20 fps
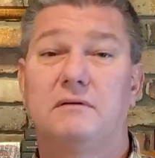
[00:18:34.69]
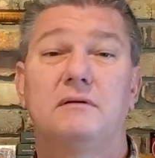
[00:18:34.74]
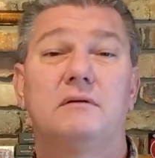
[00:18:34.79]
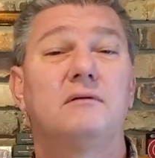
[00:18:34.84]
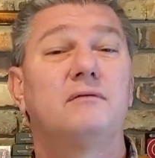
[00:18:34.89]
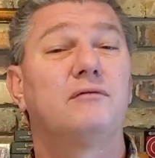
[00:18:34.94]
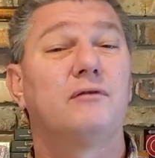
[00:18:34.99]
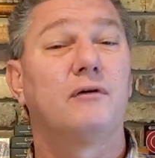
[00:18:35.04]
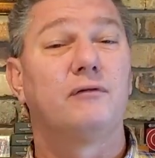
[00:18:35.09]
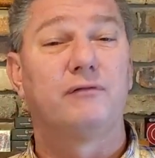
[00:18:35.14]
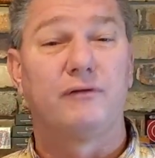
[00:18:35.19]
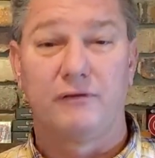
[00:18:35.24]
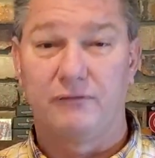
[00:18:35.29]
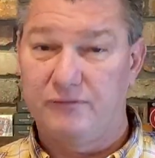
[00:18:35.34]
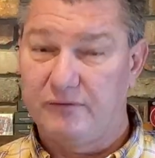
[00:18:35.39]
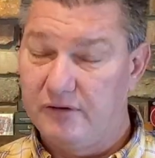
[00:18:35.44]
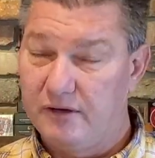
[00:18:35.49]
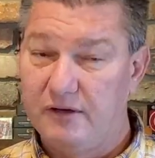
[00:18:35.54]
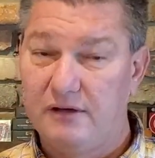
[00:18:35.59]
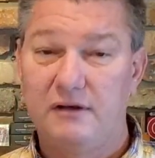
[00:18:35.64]
for
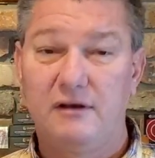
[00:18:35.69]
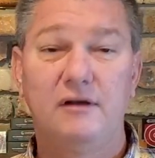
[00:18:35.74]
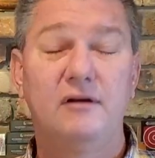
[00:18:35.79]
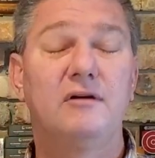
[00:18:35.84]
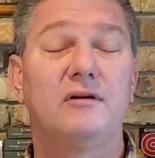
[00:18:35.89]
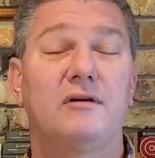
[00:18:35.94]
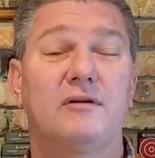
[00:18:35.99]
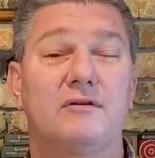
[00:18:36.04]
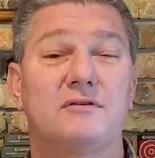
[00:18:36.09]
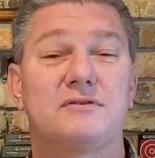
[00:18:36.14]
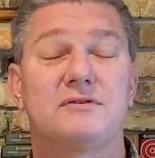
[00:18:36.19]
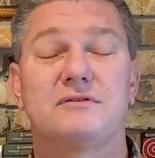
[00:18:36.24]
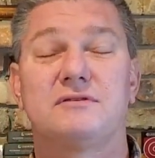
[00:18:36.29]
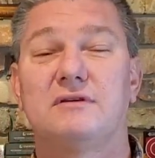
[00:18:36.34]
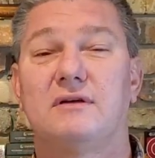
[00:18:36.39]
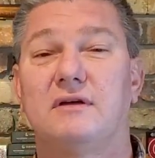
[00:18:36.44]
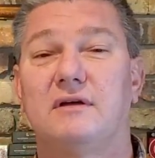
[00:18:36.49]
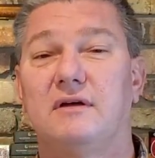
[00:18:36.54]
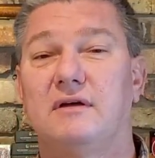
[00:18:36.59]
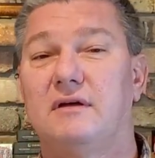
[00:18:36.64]
15 years,